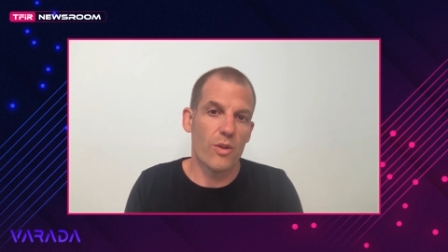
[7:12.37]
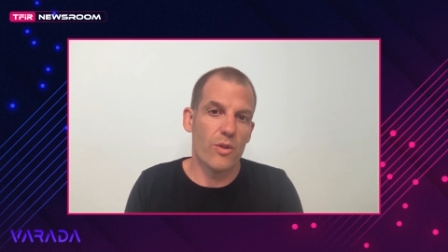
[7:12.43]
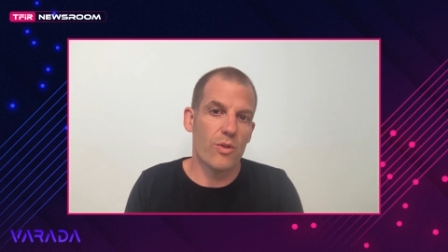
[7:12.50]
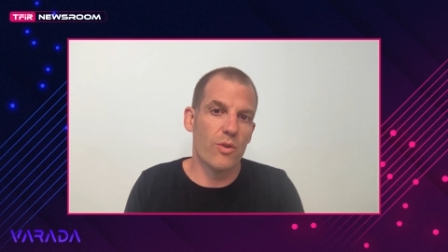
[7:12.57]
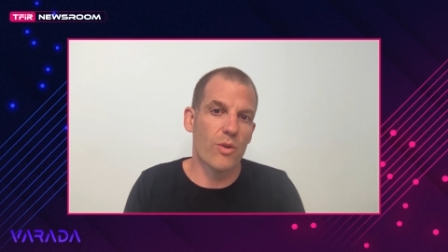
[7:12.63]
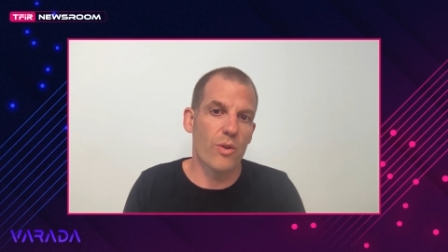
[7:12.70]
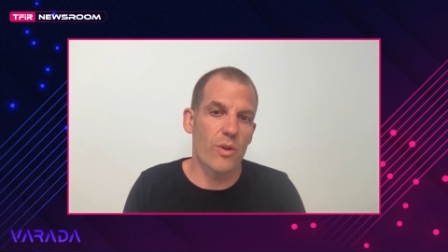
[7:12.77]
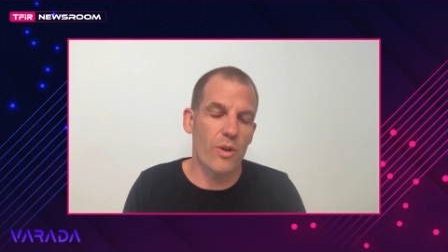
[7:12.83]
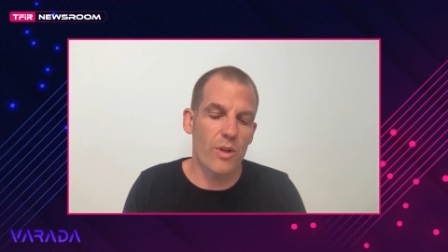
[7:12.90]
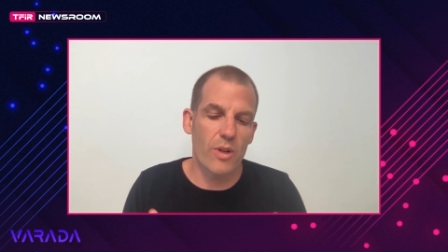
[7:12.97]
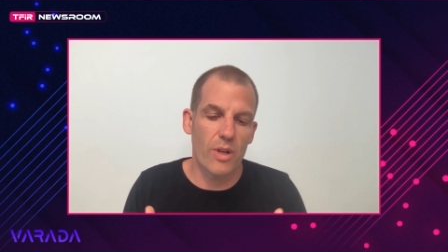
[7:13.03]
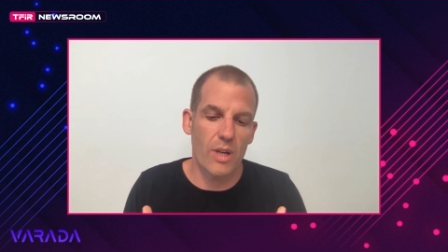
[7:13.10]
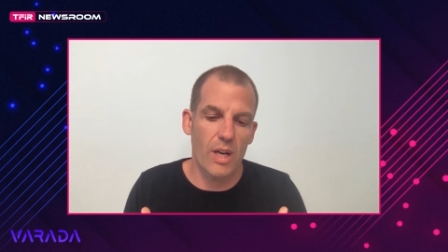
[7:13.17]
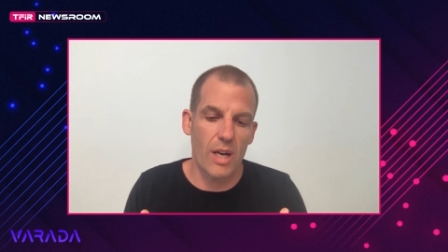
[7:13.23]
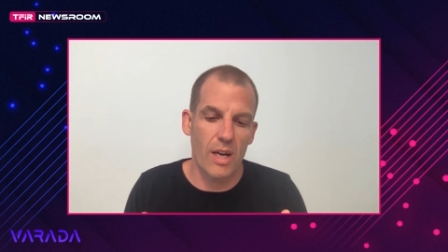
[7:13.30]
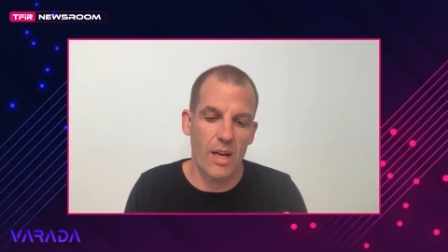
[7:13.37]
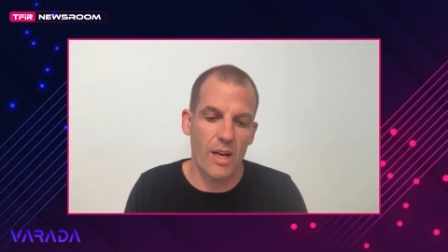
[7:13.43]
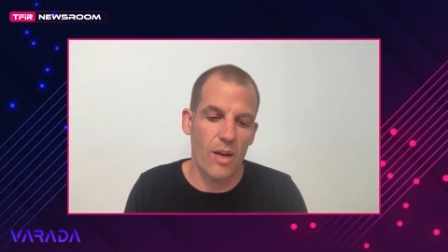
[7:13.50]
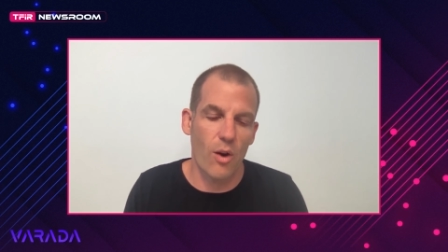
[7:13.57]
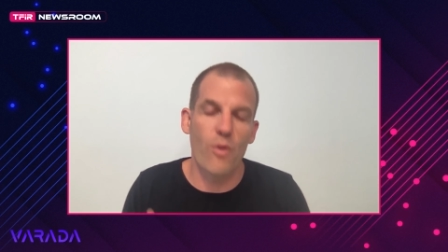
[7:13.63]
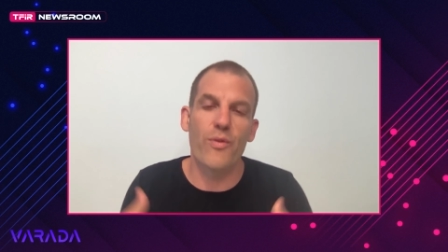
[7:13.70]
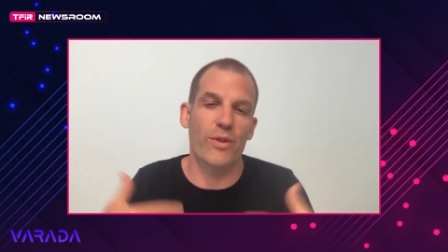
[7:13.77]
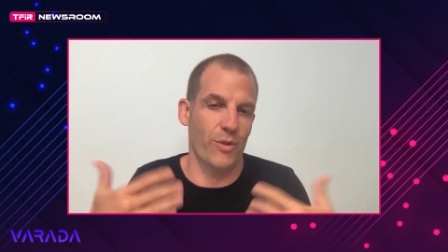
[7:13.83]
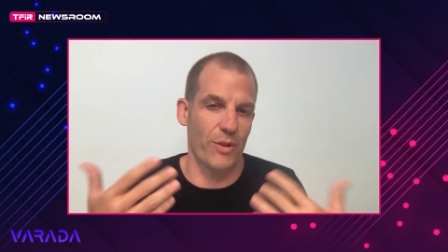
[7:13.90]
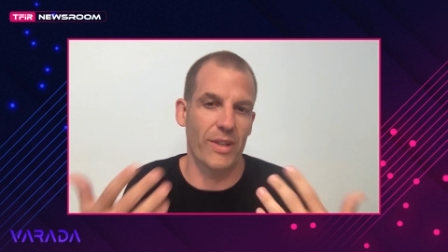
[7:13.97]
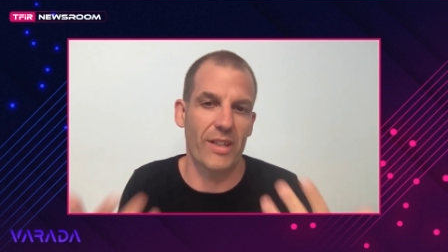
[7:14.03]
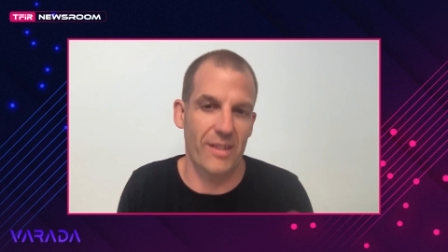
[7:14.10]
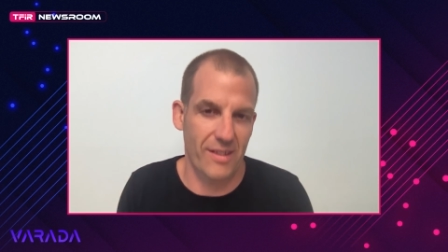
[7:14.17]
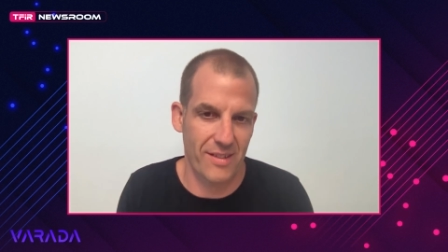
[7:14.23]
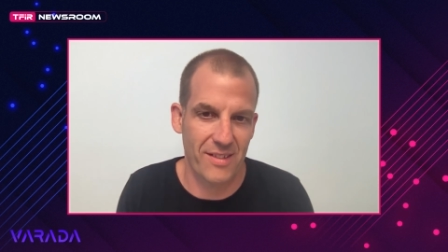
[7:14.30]
you're uh,
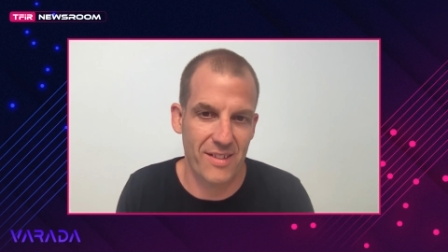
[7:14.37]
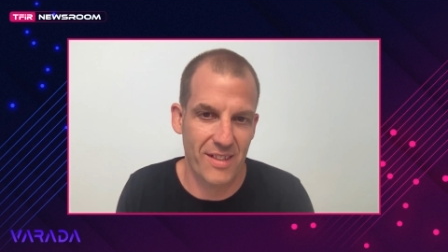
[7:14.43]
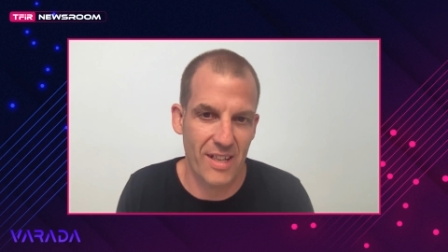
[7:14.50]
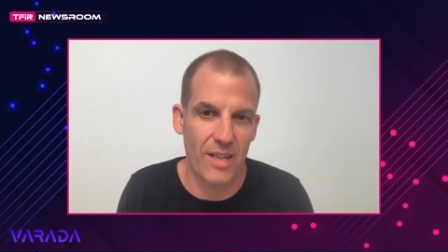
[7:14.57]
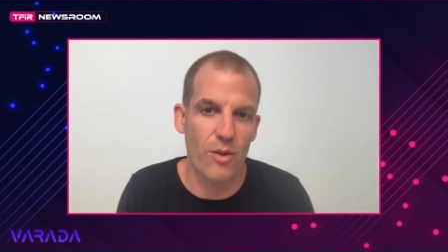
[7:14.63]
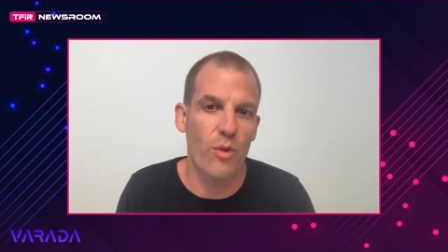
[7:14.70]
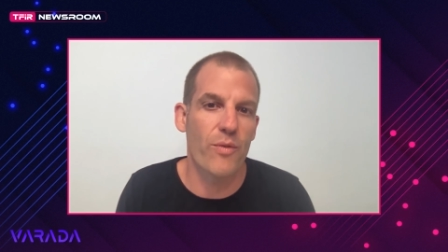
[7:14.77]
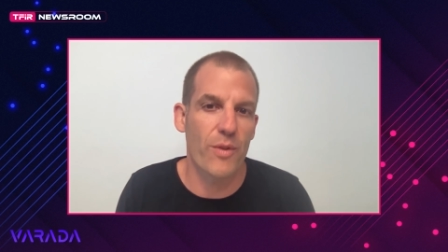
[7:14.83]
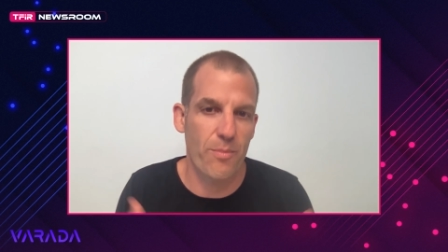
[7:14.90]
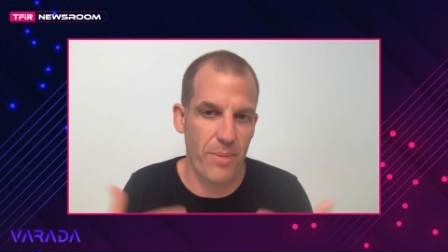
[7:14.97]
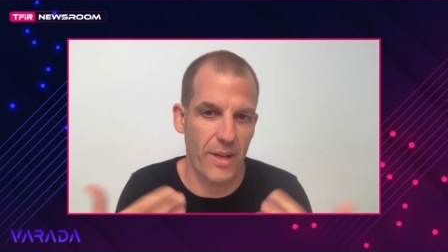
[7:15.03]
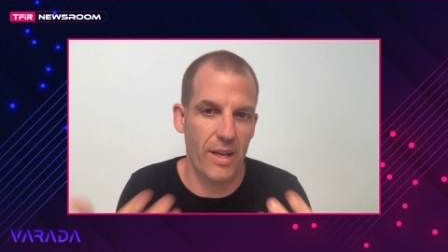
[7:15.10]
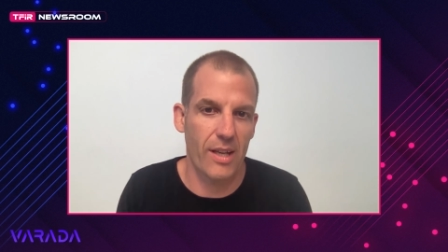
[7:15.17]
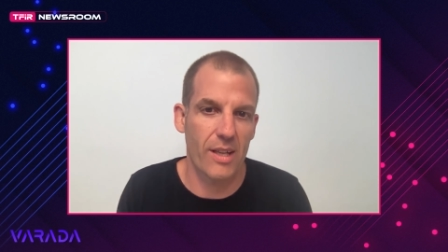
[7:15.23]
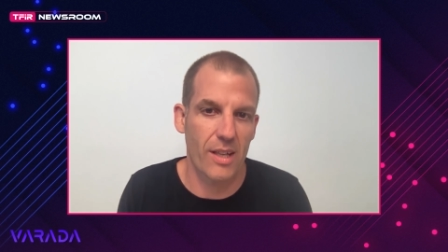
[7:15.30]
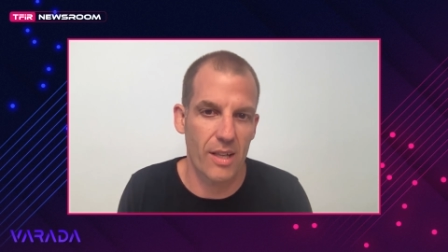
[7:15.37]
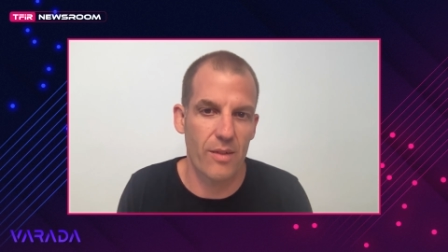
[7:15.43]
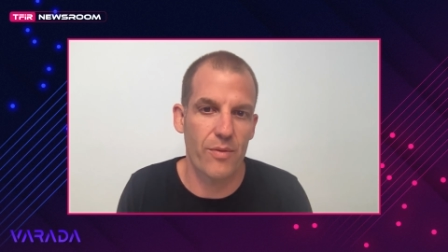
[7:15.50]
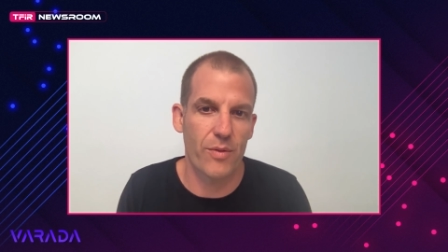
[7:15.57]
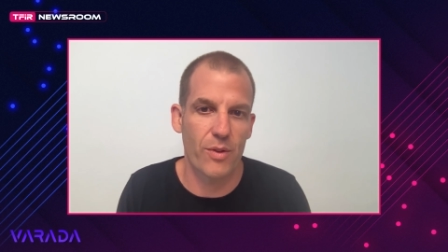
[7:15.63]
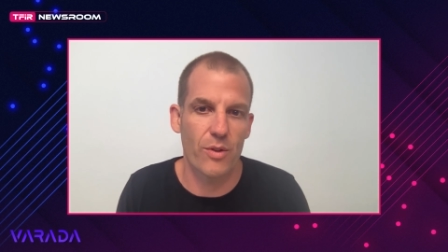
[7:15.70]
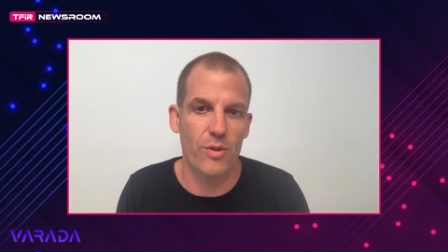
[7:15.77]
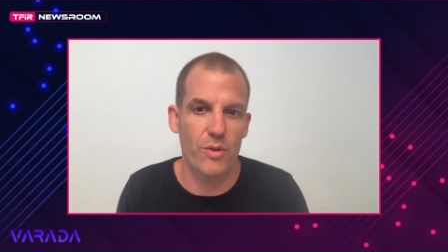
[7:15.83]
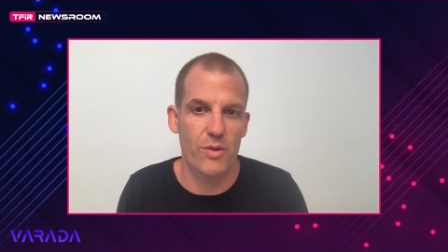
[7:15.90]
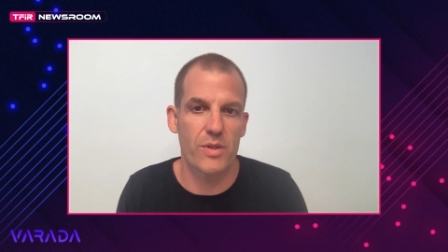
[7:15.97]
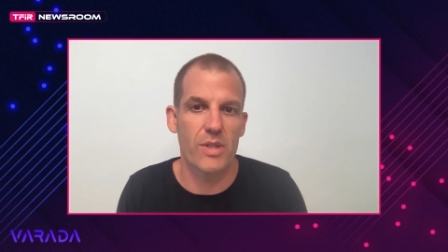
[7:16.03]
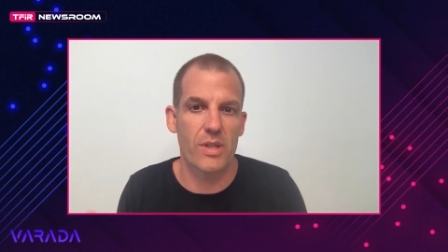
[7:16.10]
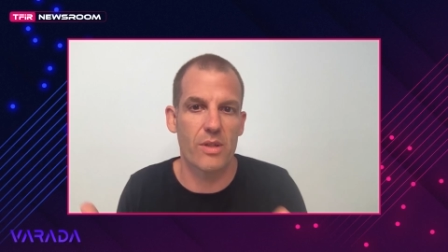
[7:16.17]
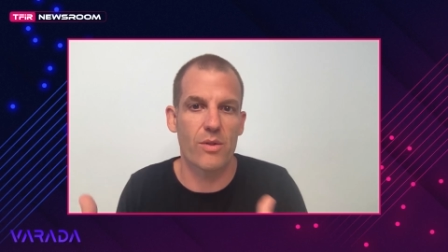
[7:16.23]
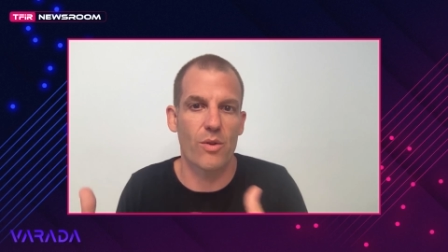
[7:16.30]
overdoing it and overpaying if you're
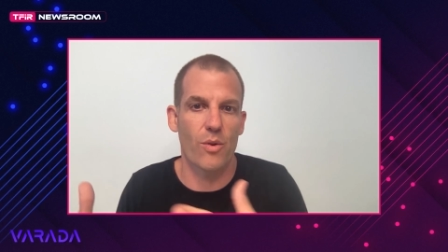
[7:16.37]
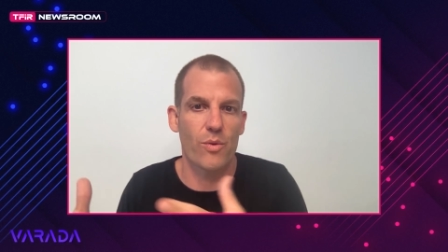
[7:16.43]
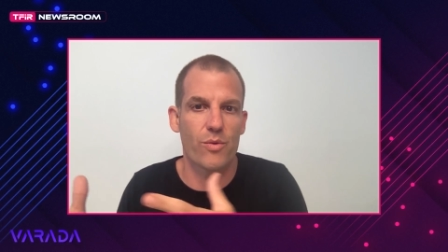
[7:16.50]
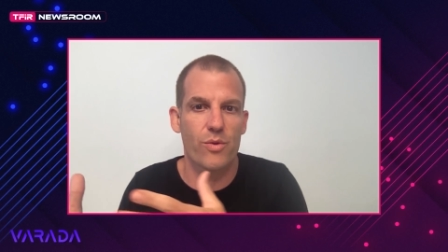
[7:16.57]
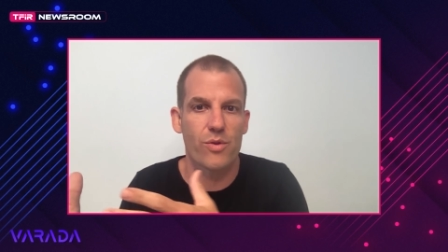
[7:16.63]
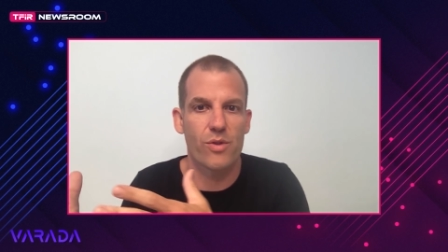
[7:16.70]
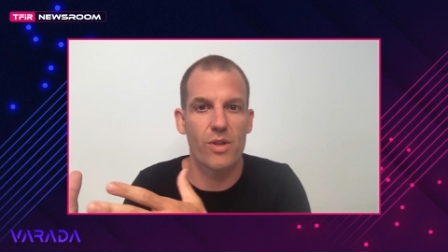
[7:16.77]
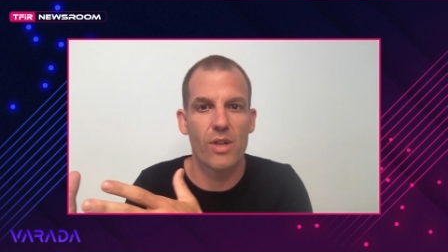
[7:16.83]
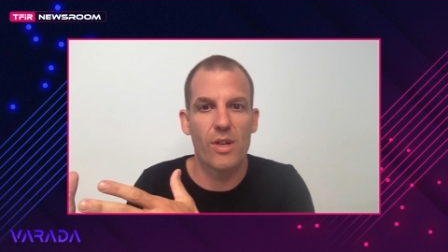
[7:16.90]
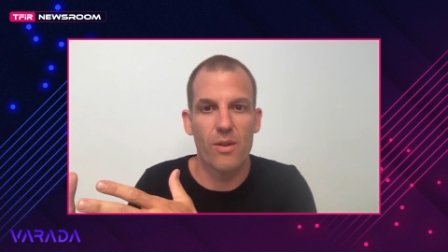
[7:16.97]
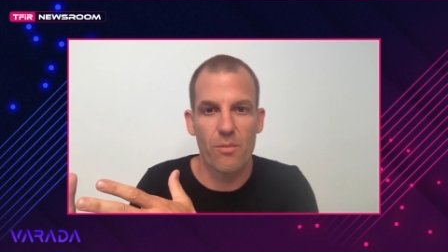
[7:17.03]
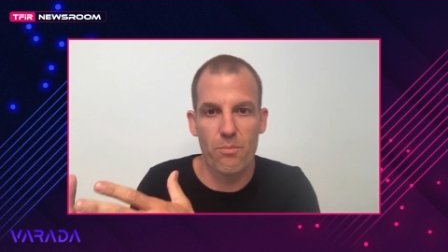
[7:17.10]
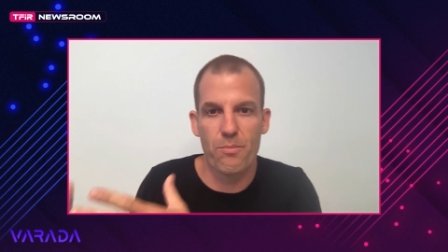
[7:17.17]
using those